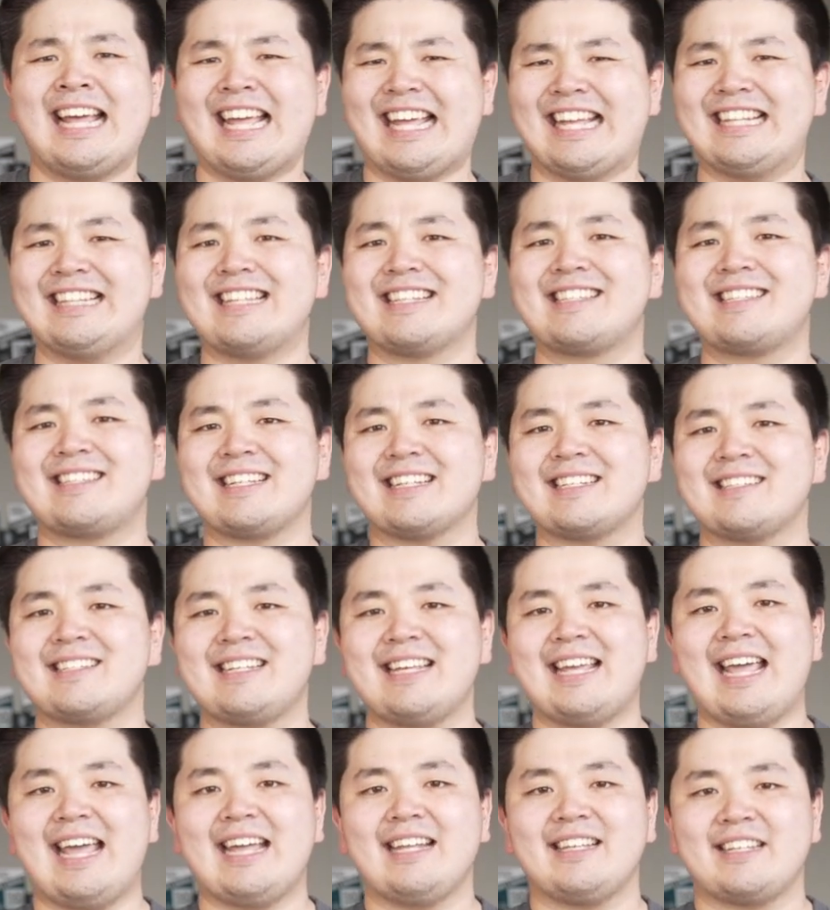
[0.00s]
In the
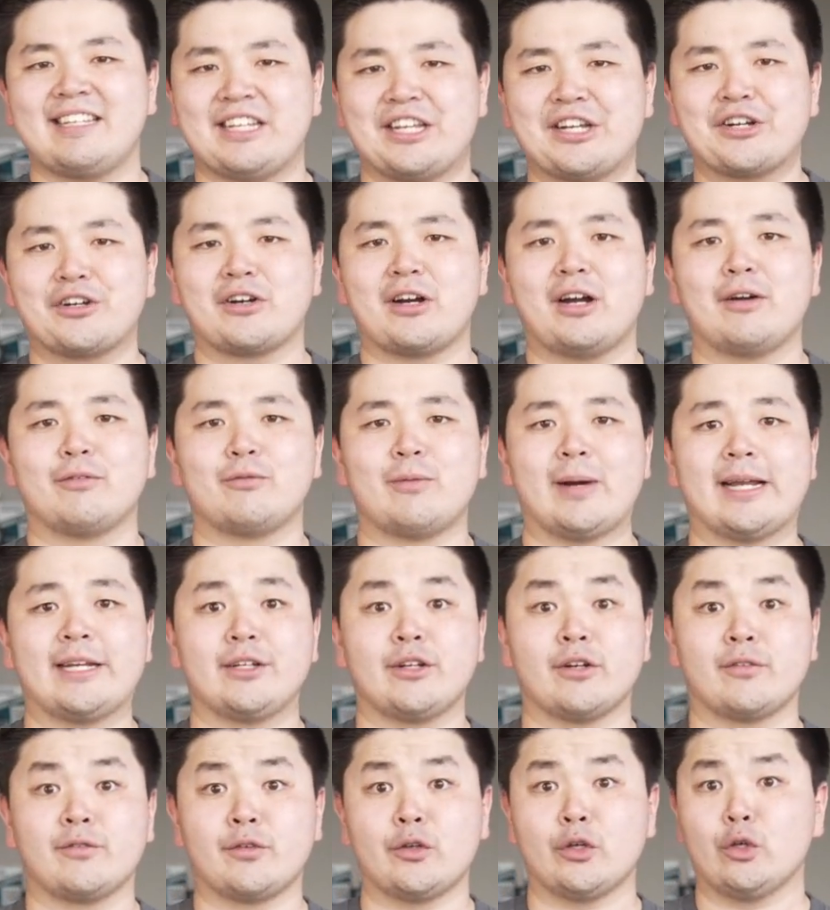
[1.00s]
68th year of
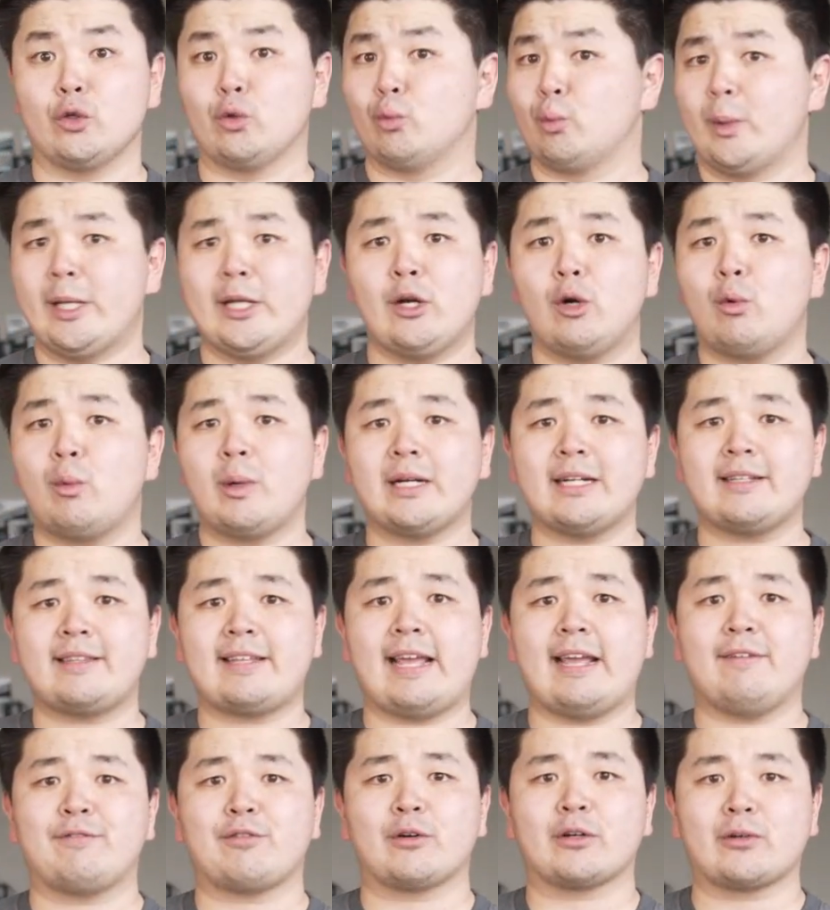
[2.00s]
Rainier View, we don't want to
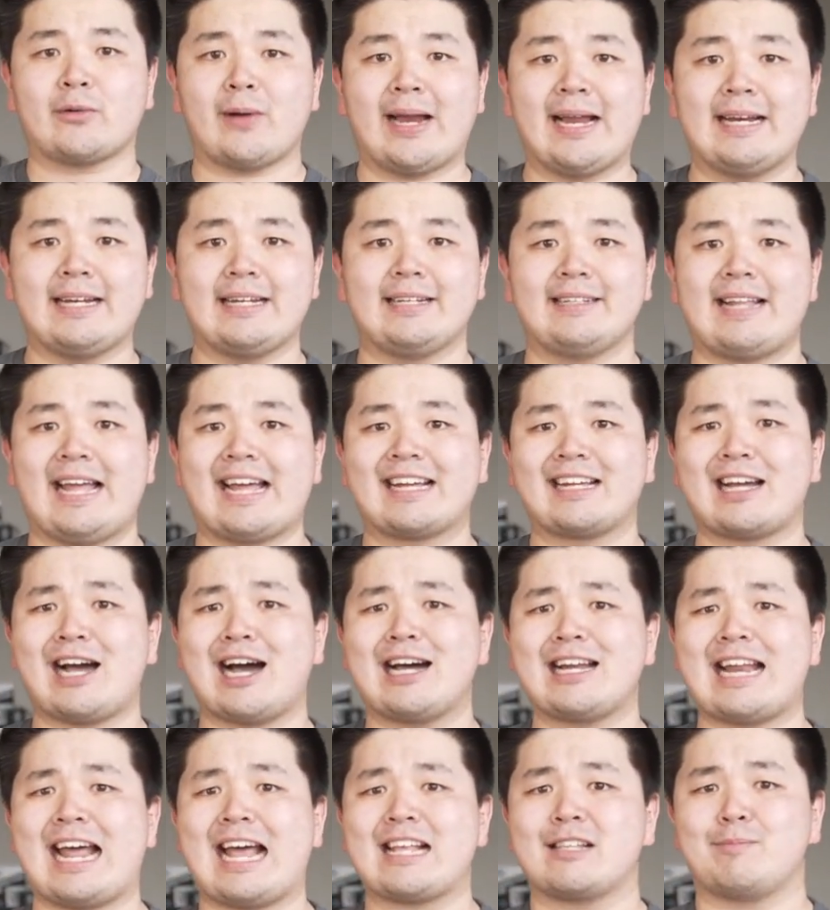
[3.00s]
take for granted that
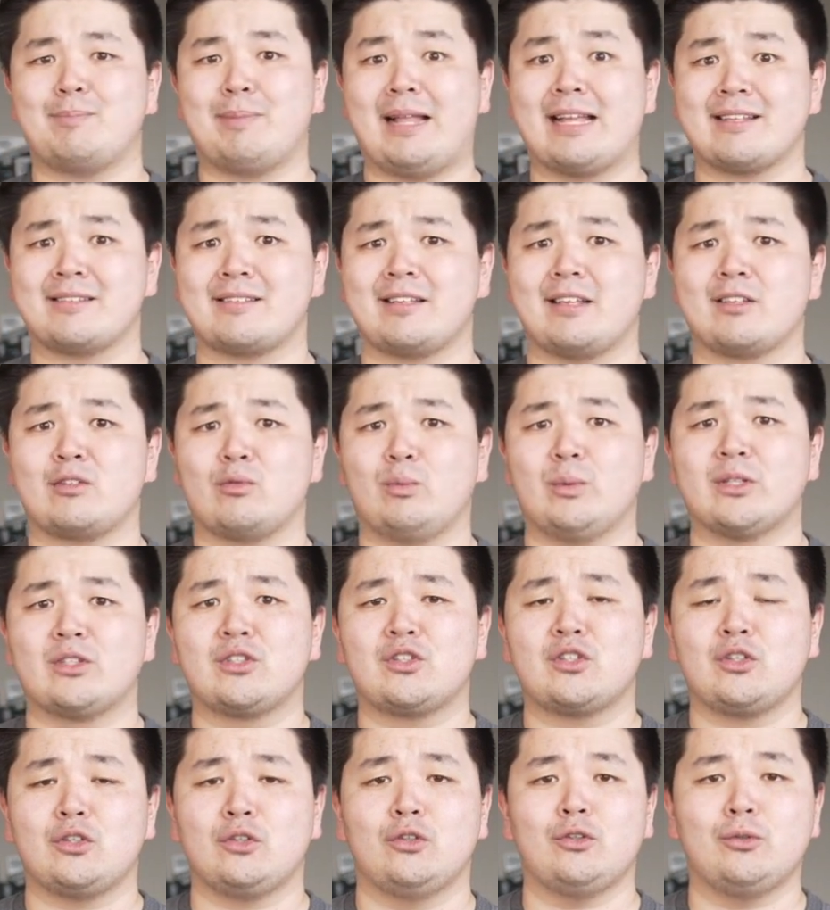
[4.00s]
God has blessed us with
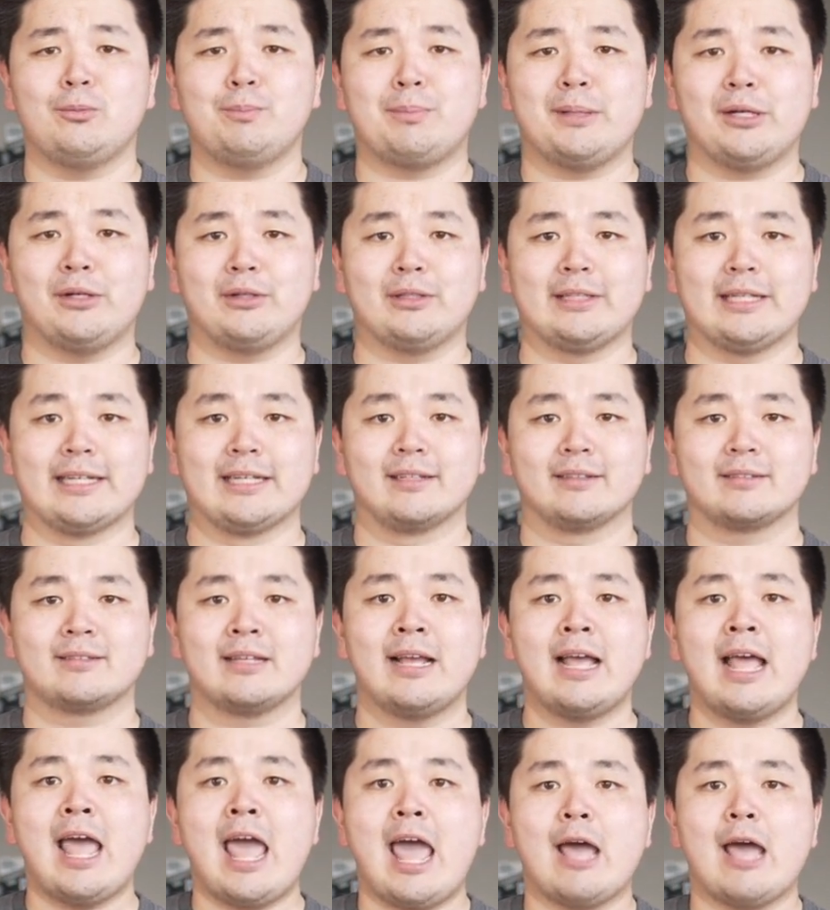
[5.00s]
2 buildings,